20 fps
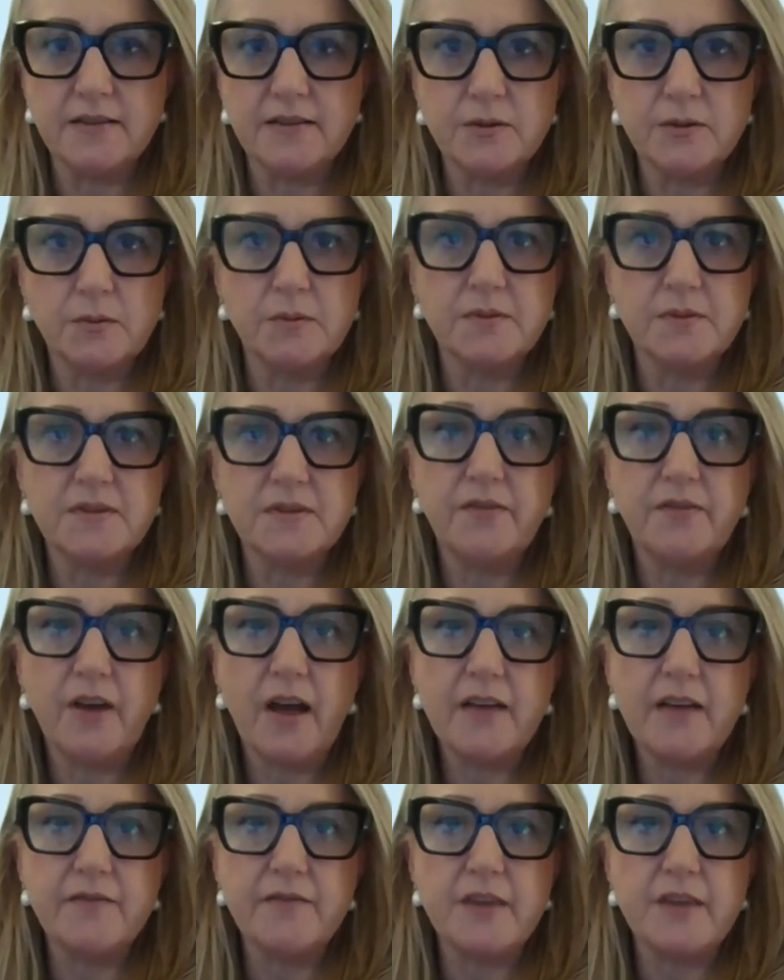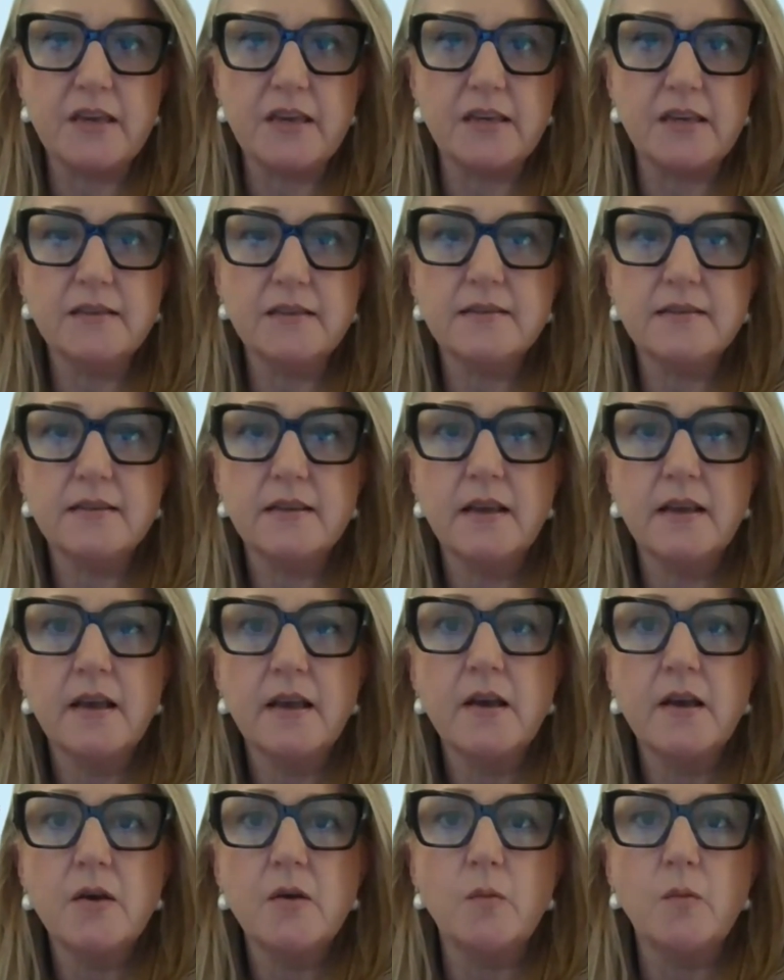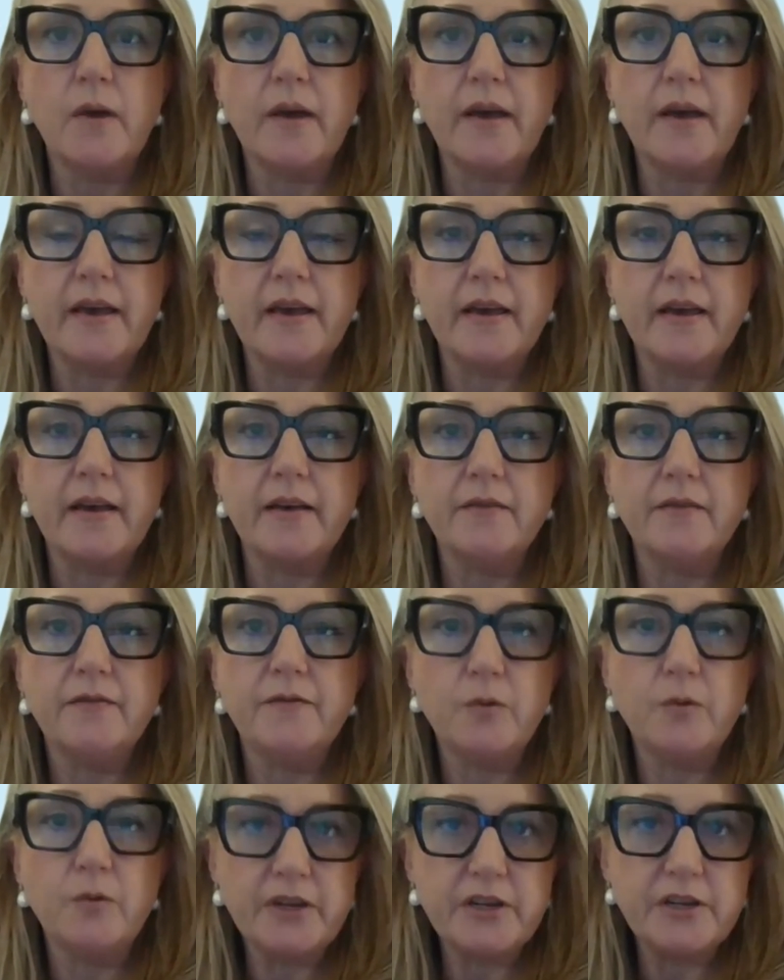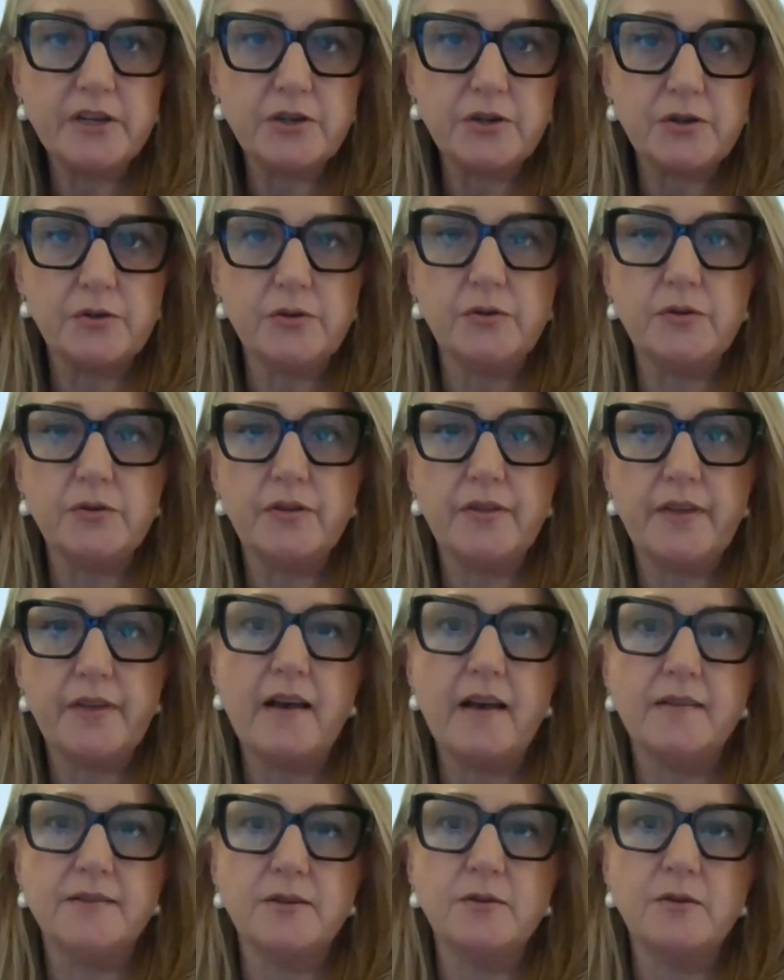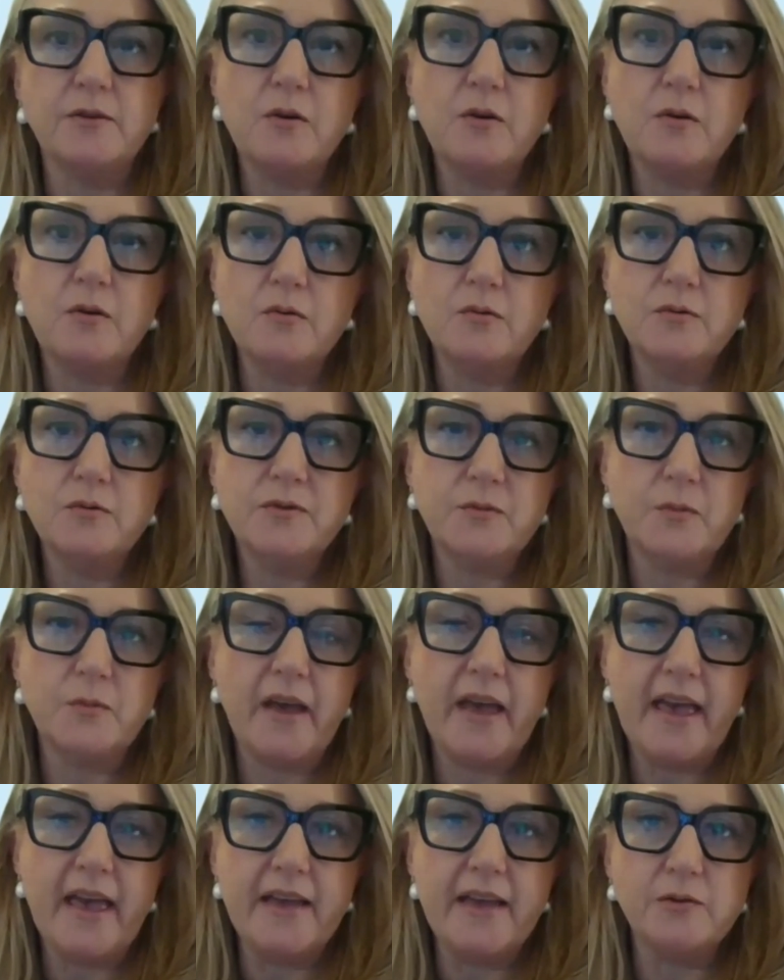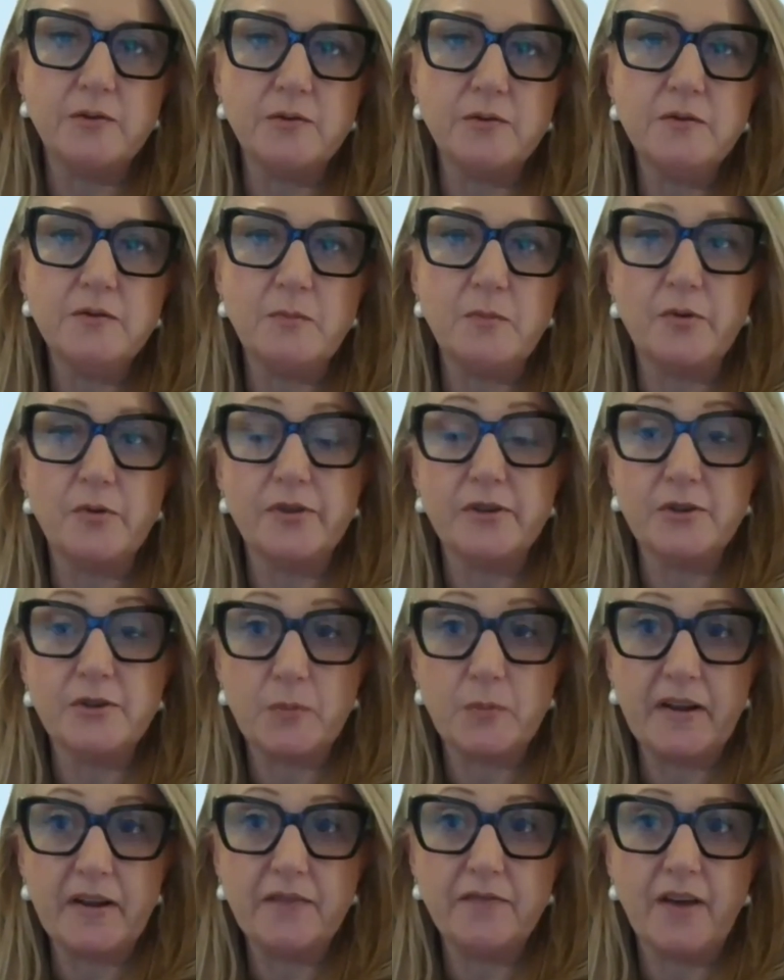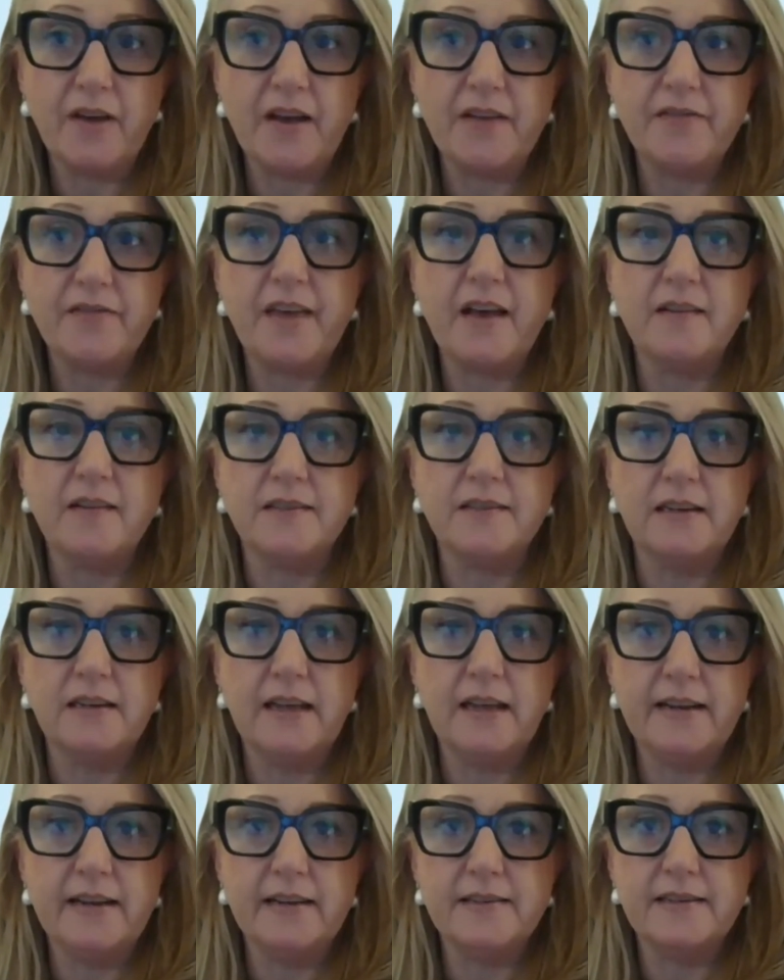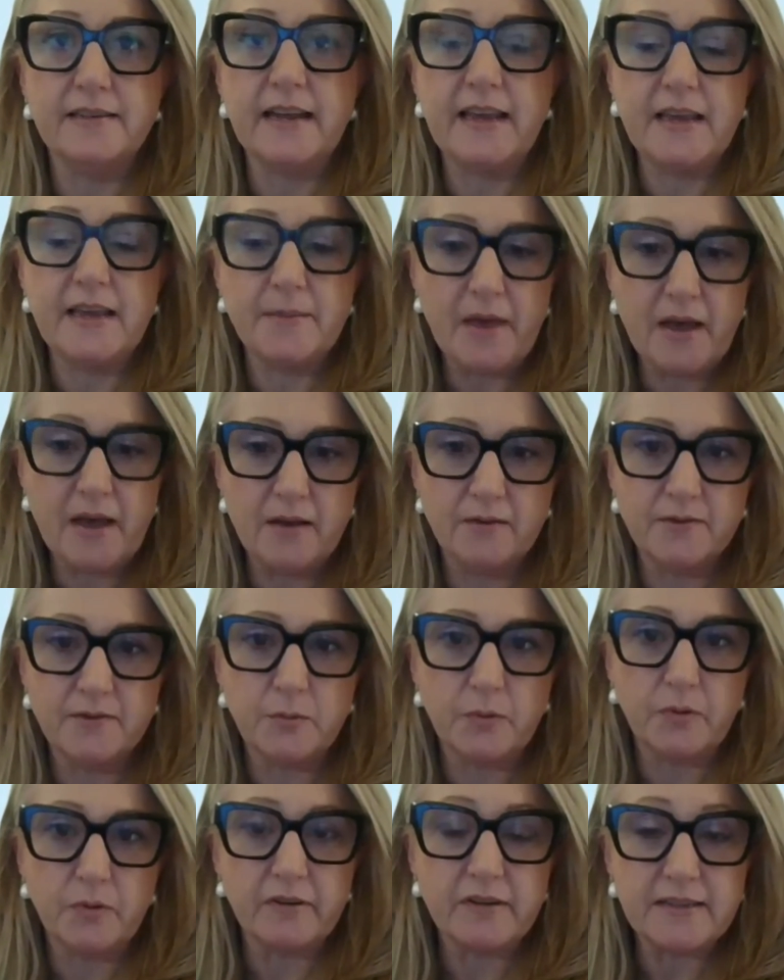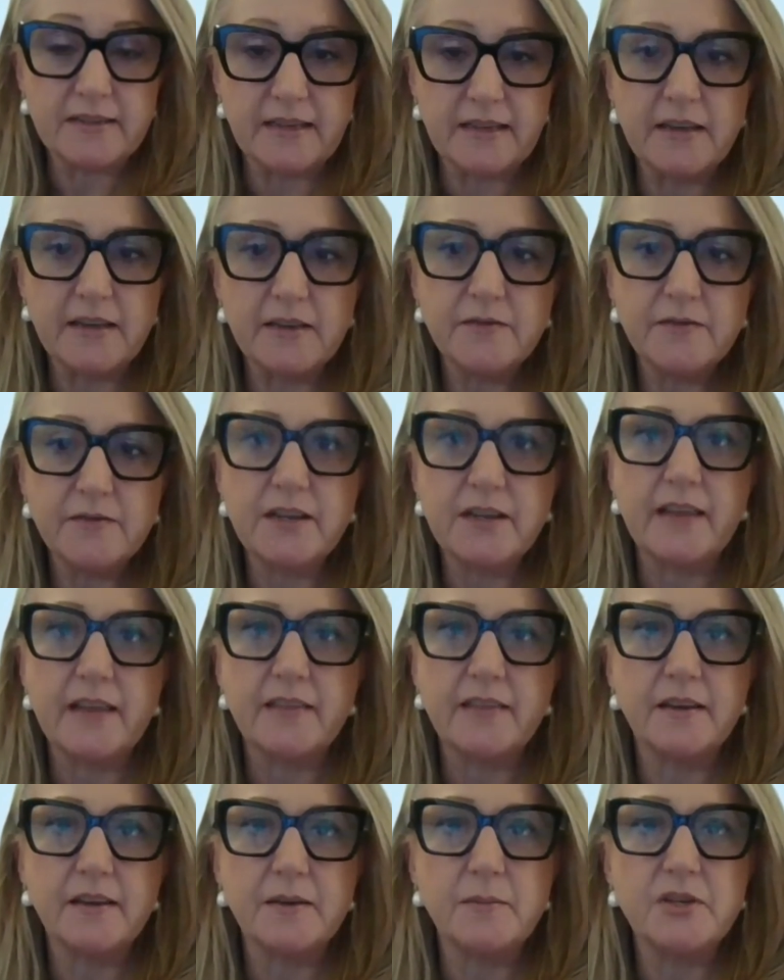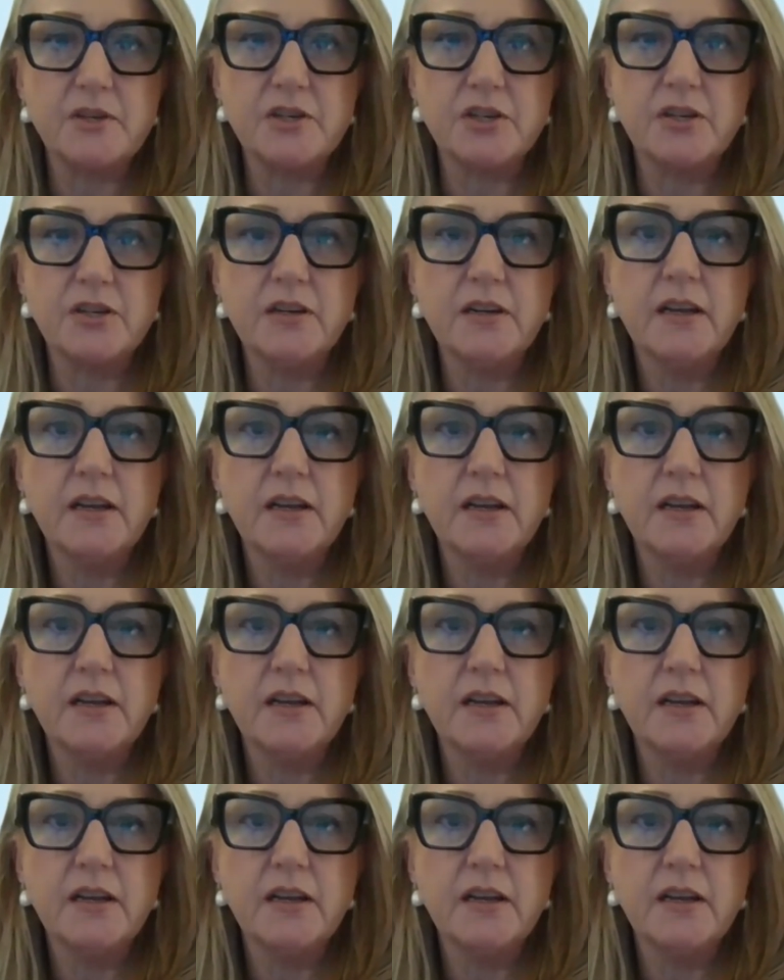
So it was 5 years where 42,000 calls were handled, more than 25,000 letters and emails were received at the Commission,